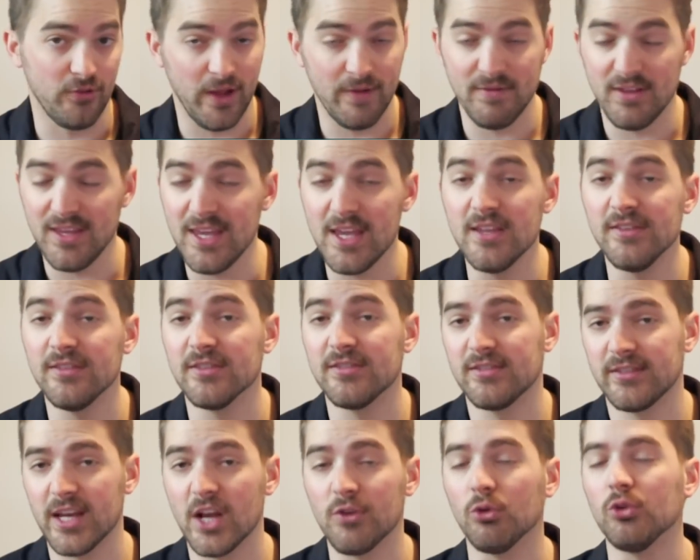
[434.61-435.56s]
They have the
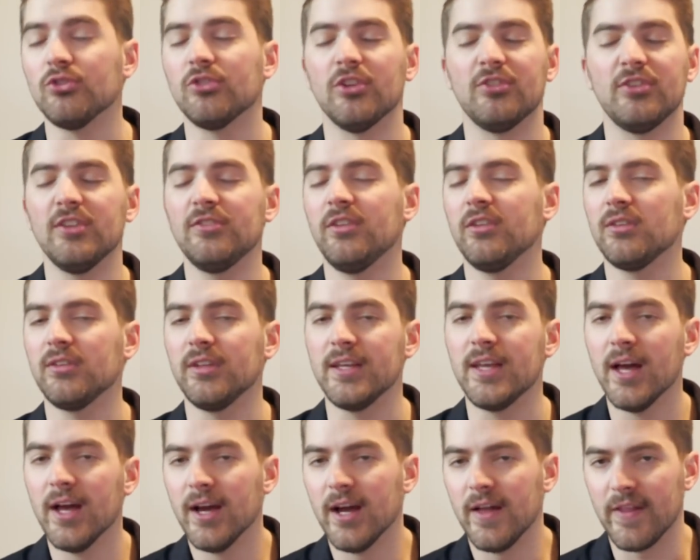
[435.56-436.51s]
easiest schedule
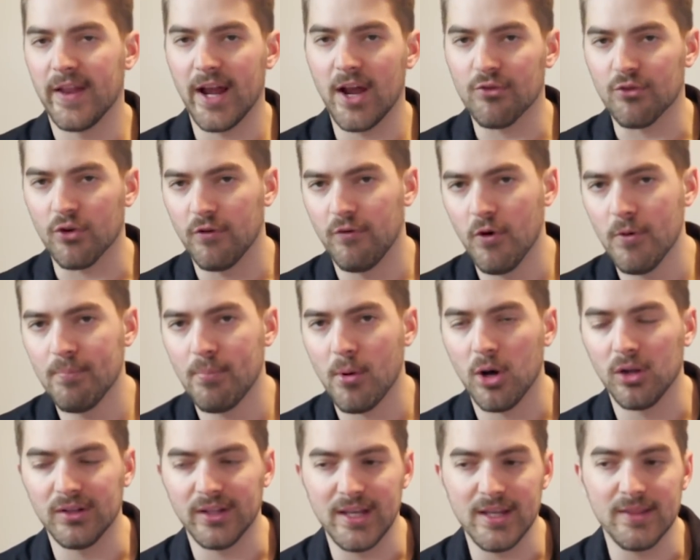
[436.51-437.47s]
statistically in the National
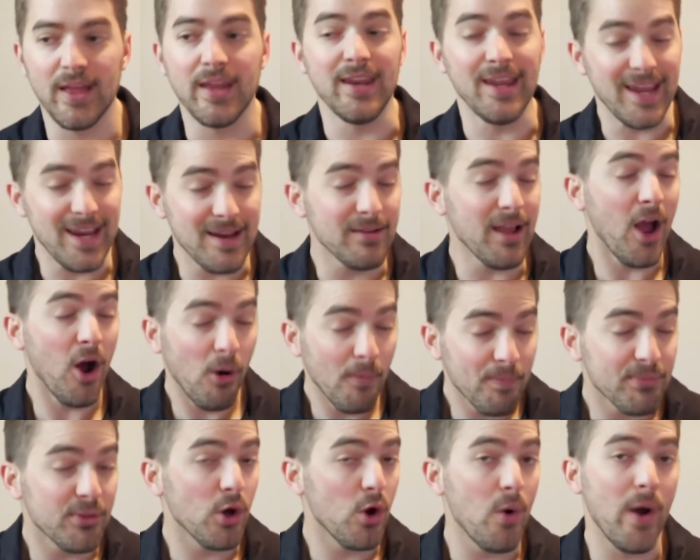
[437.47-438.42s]
Football League. They need
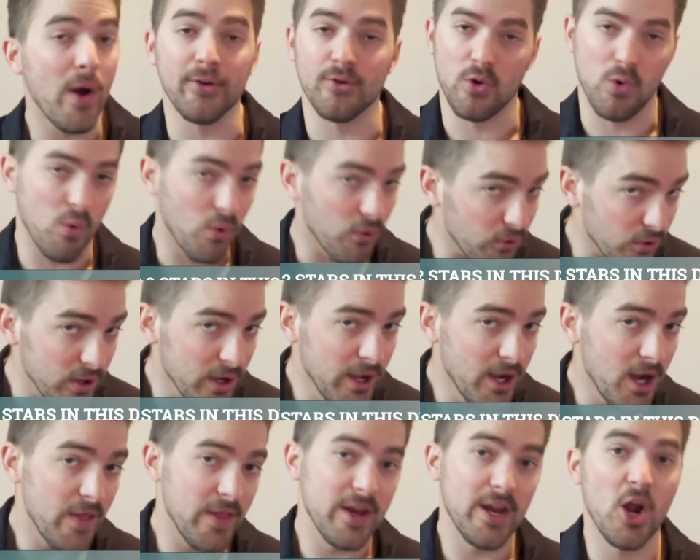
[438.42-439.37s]
help, though, at corner.
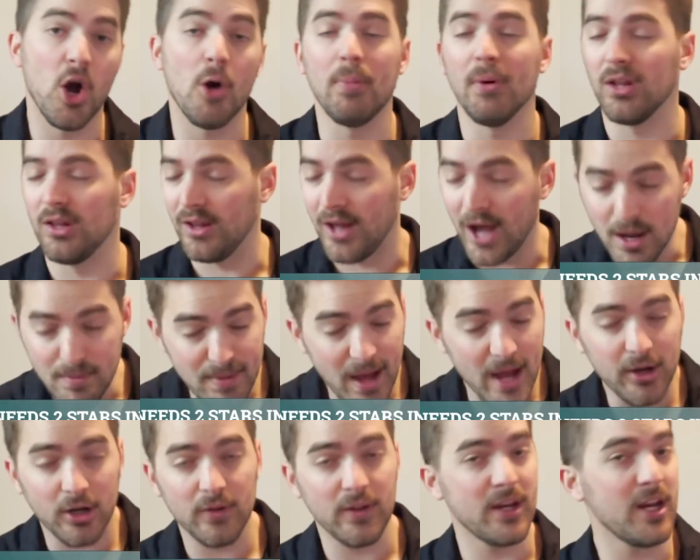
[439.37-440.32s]
They need help at
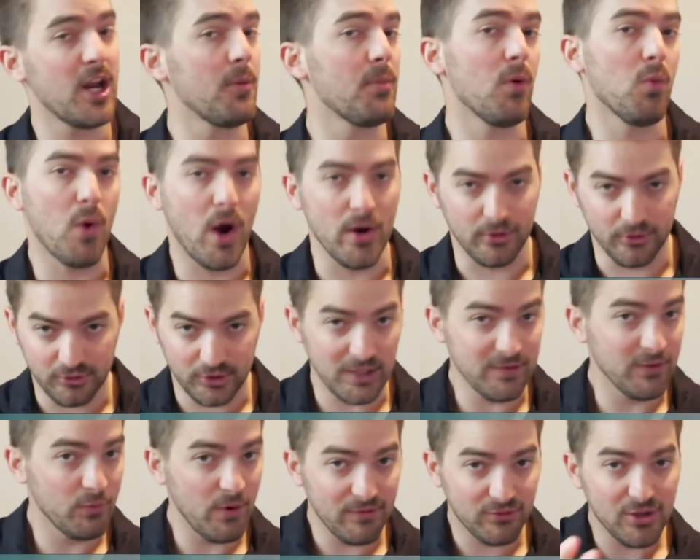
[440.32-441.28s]
linebacker. They need help at wide
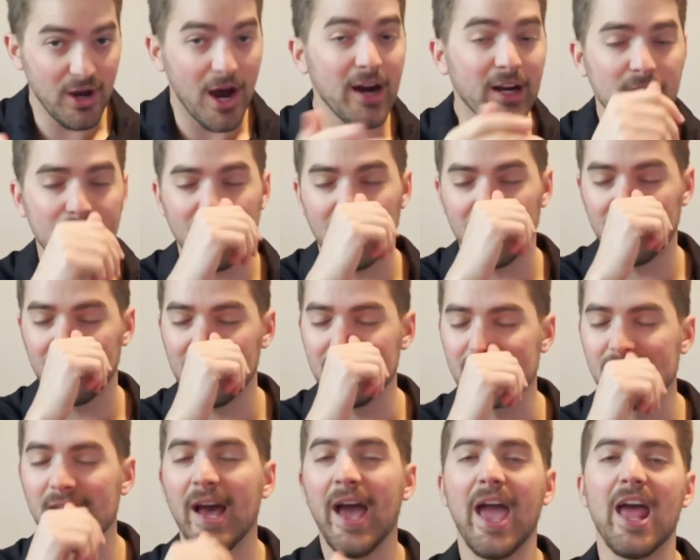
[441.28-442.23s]
receiver. We've talked about
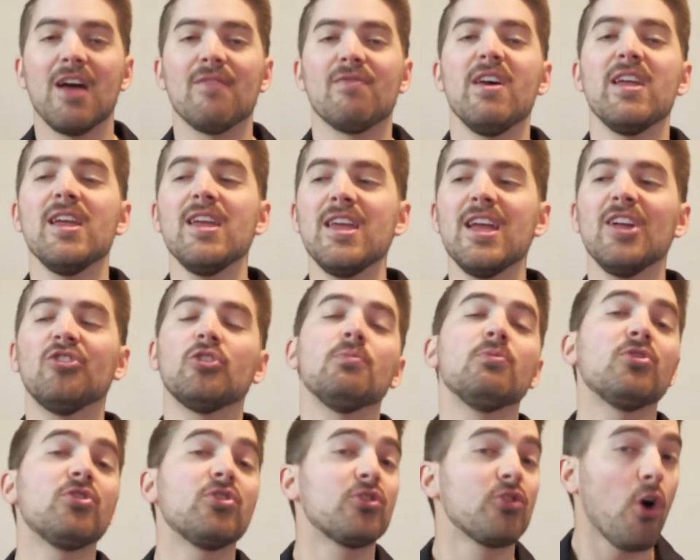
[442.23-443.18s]
this. And if they can get
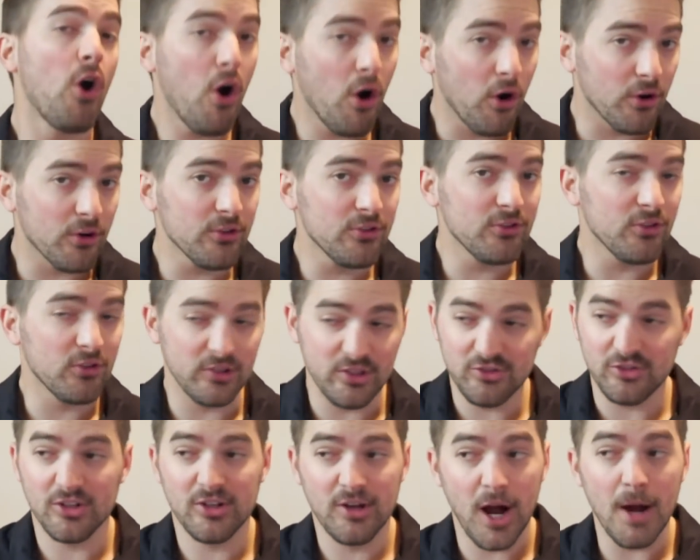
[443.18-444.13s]
some stars, or at
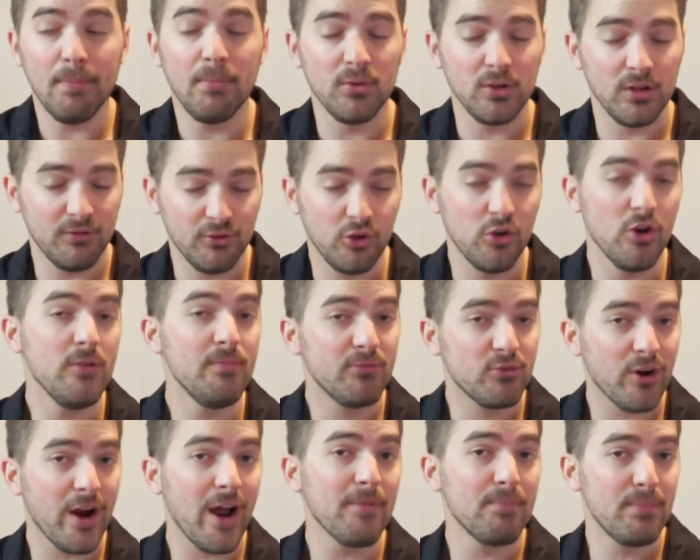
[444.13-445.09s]
least a couple of good
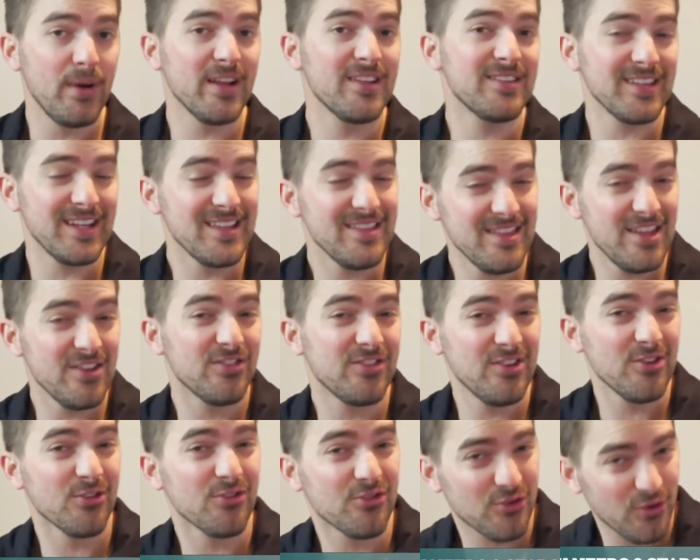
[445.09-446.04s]
draft picks in this
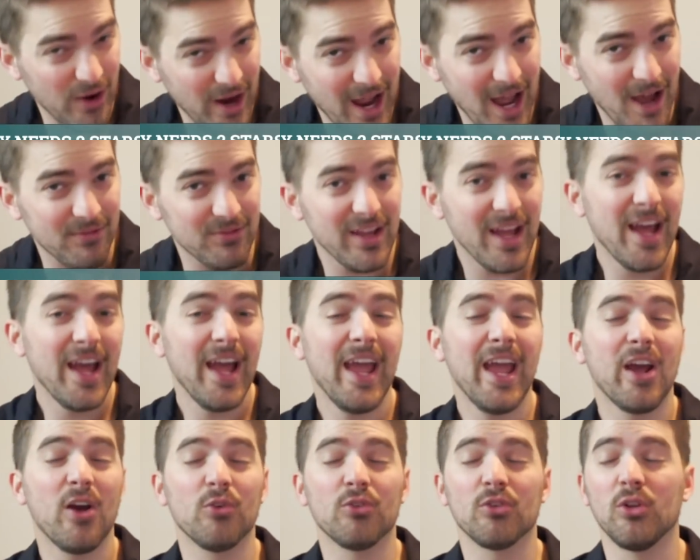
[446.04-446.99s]
year's draft,
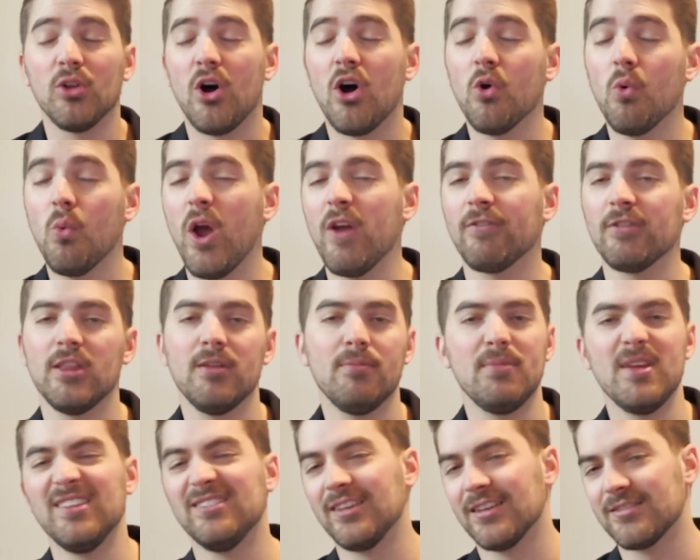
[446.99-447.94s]
it goes a long way for
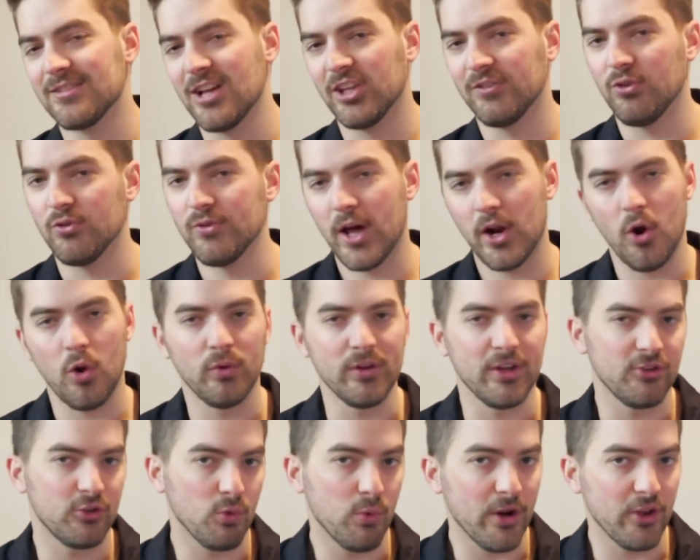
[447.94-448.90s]
them being successful not
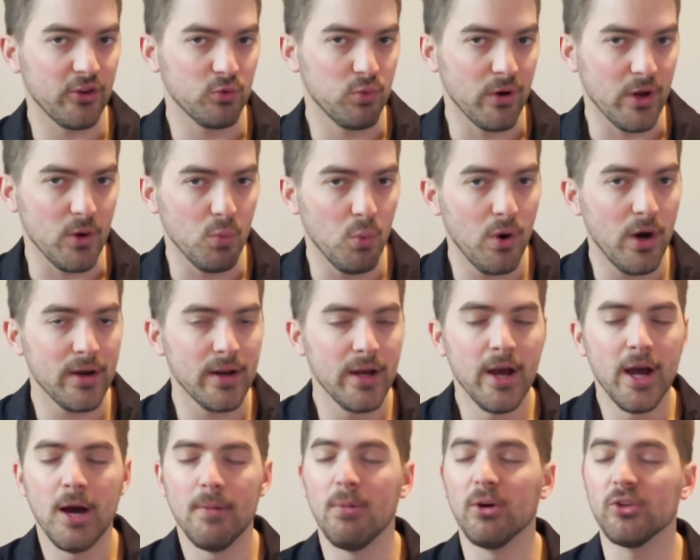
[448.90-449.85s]
only in 2021,
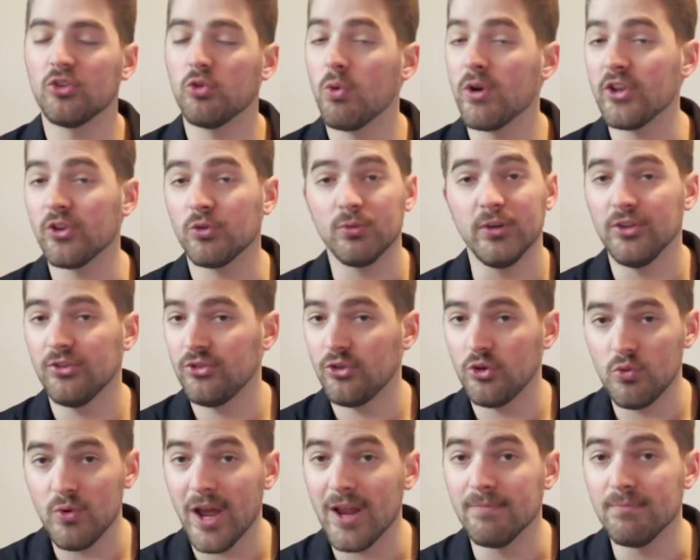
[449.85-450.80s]
but
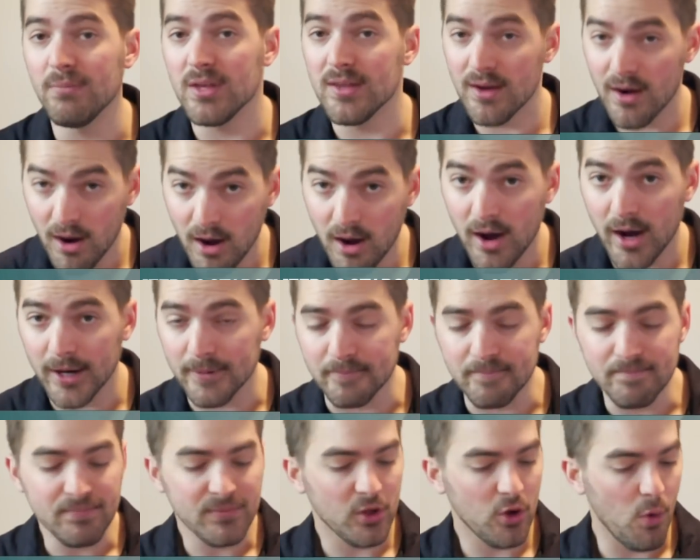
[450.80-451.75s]
2022 and beyond,
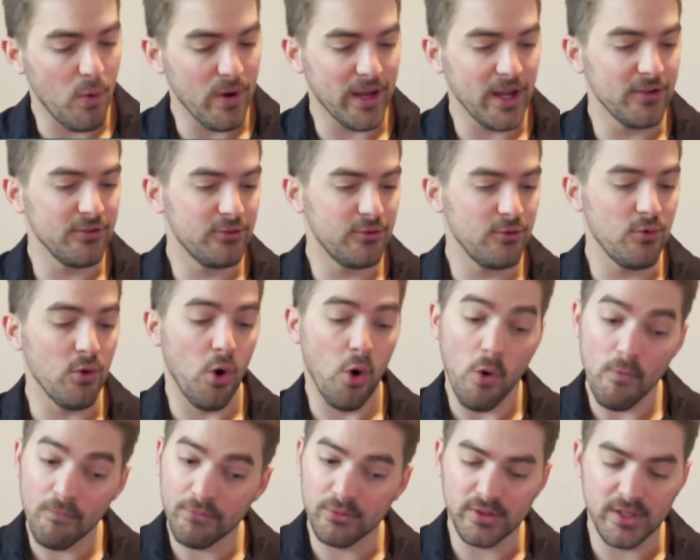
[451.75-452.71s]
going into,
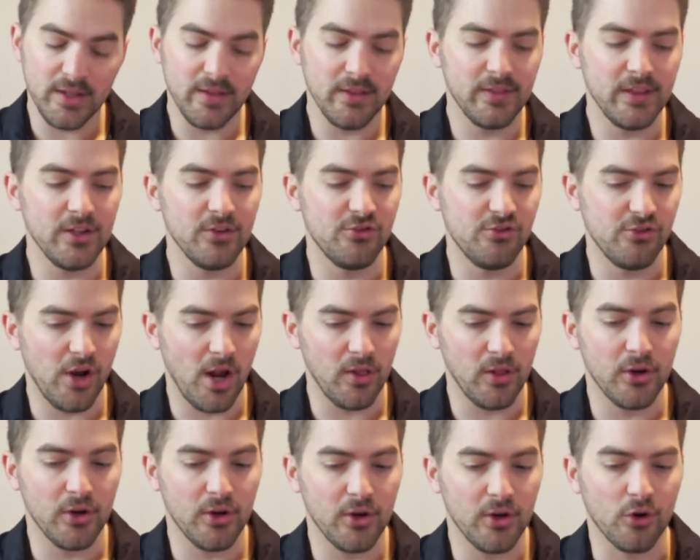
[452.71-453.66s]
hopefully, the
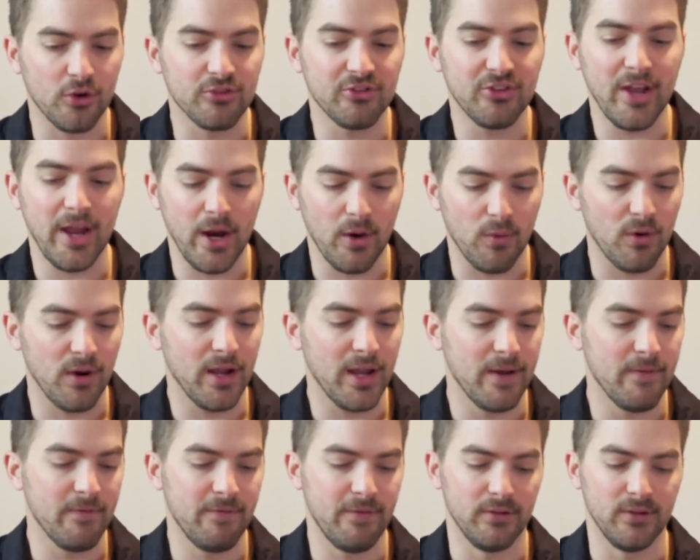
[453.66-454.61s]
Jalen Hurts era
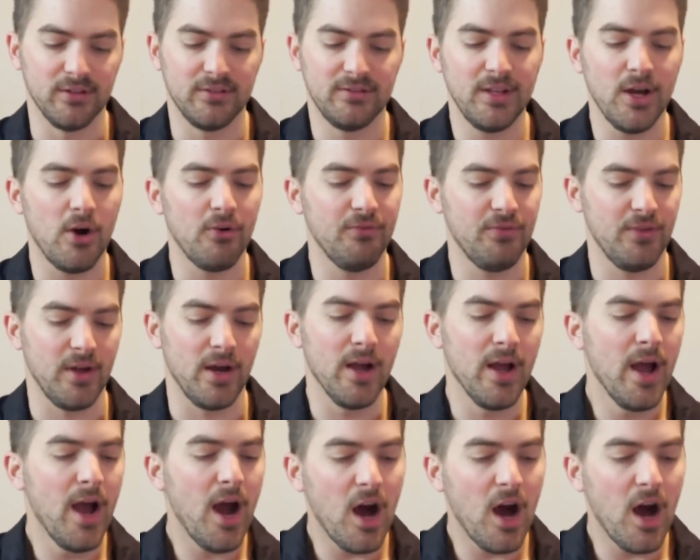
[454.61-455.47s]
in Philadelphia.